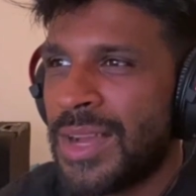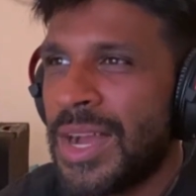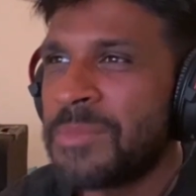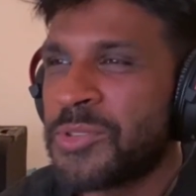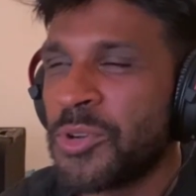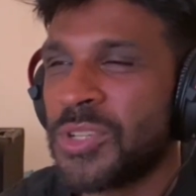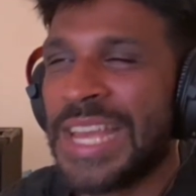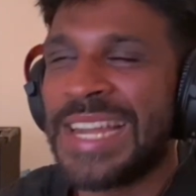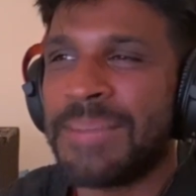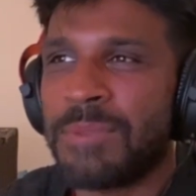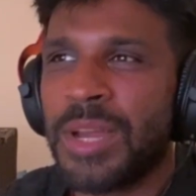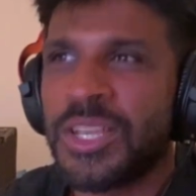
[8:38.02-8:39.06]
I'm sure she
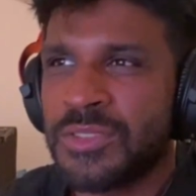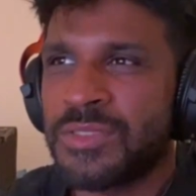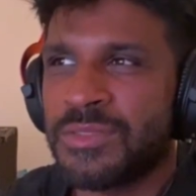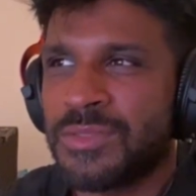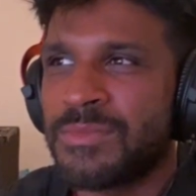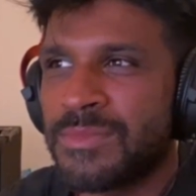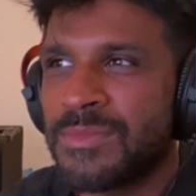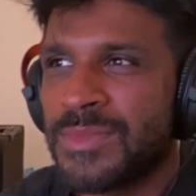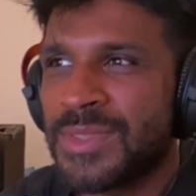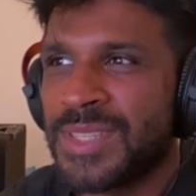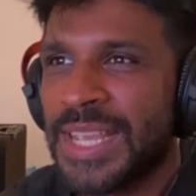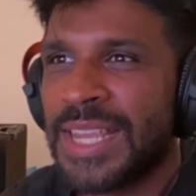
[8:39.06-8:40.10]
had a blast
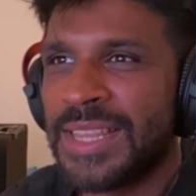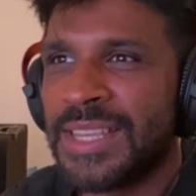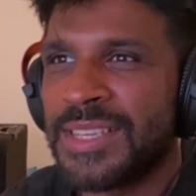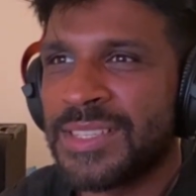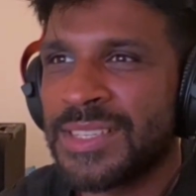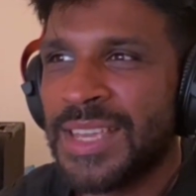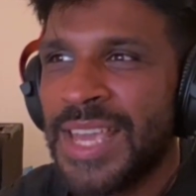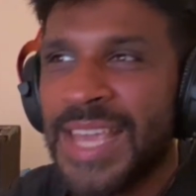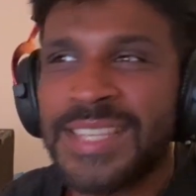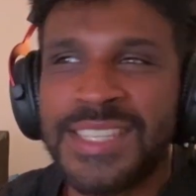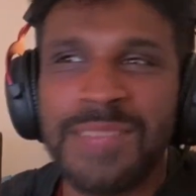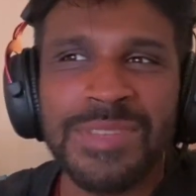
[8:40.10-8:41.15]
singing this.
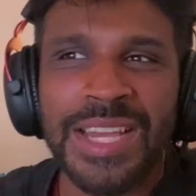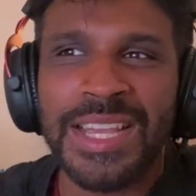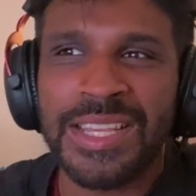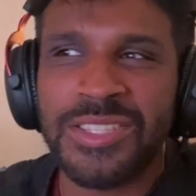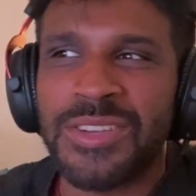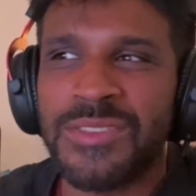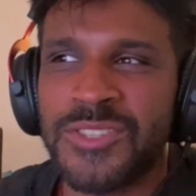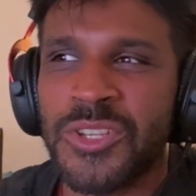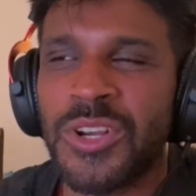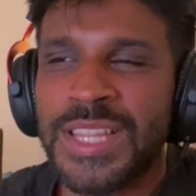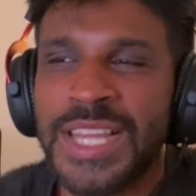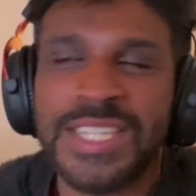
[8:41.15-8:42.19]
It seems like it's a
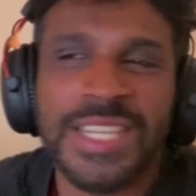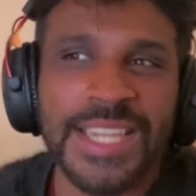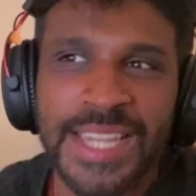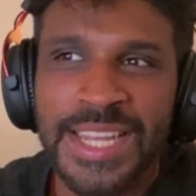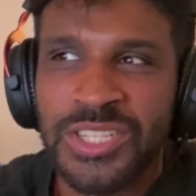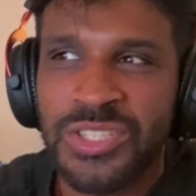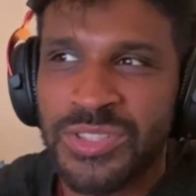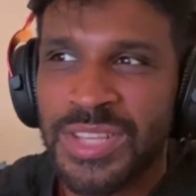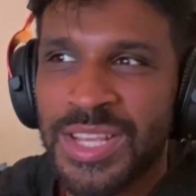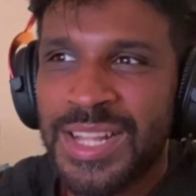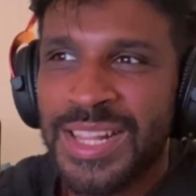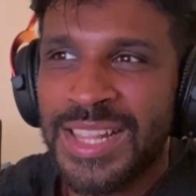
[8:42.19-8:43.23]
song that she.
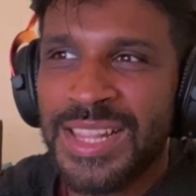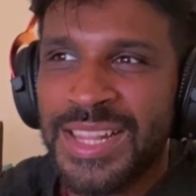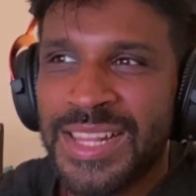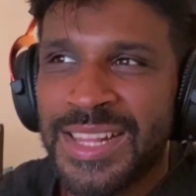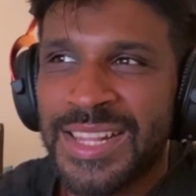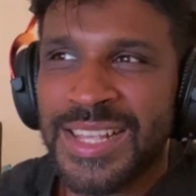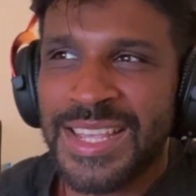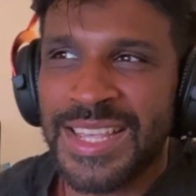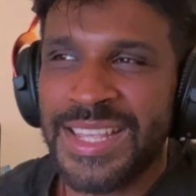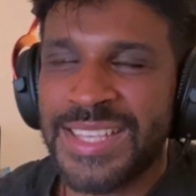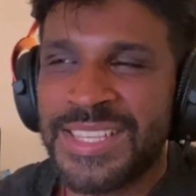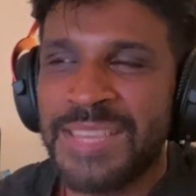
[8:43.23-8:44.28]

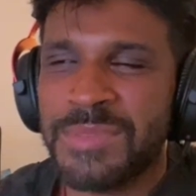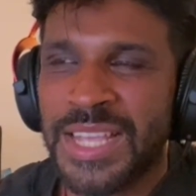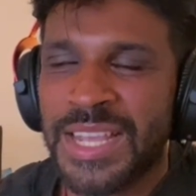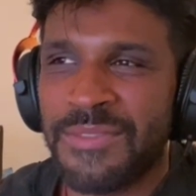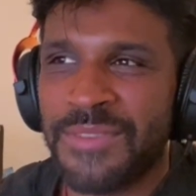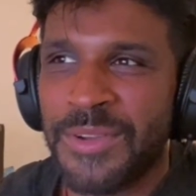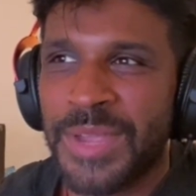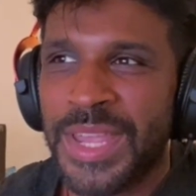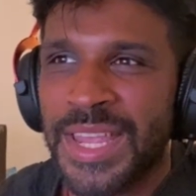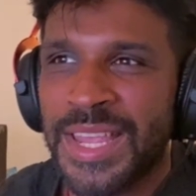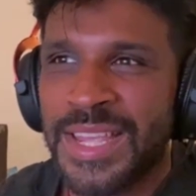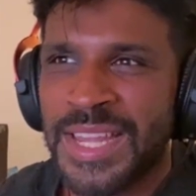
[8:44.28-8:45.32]
It seems like a
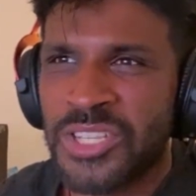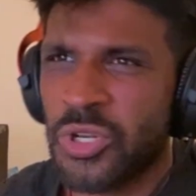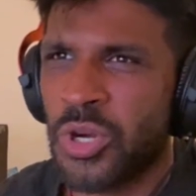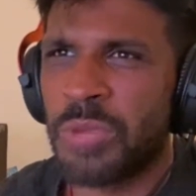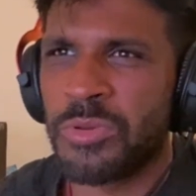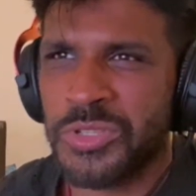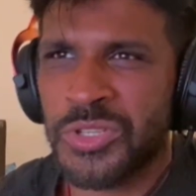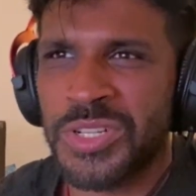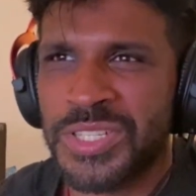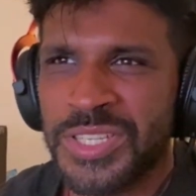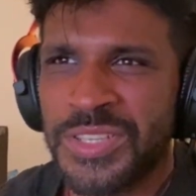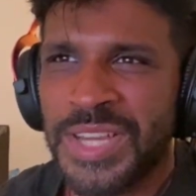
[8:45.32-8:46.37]
very enjoyable
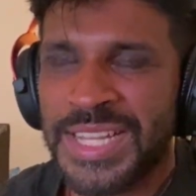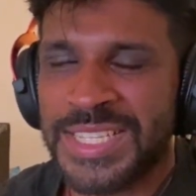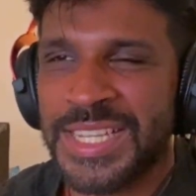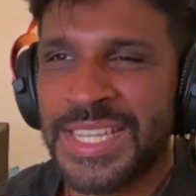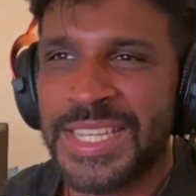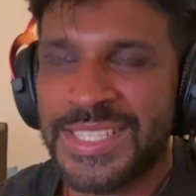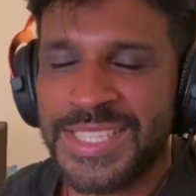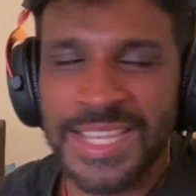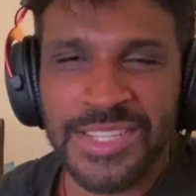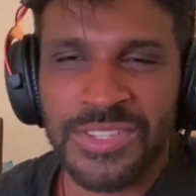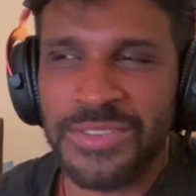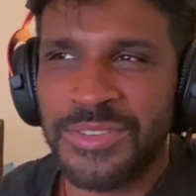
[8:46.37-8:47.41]
song to actually
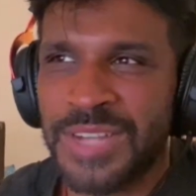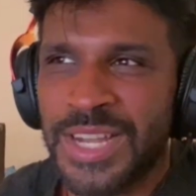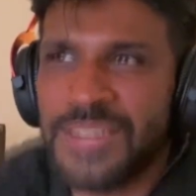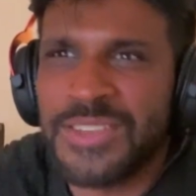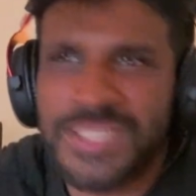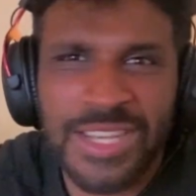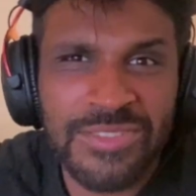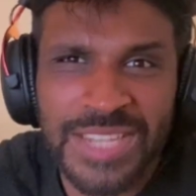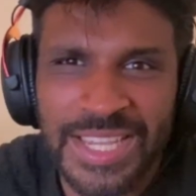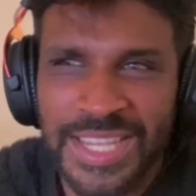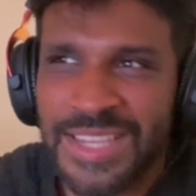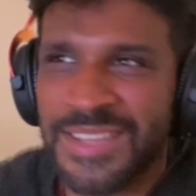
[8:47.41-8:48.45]
sing to. I don't know, it sounds
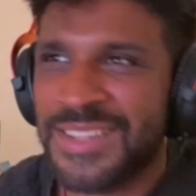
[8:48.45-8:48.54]
like it.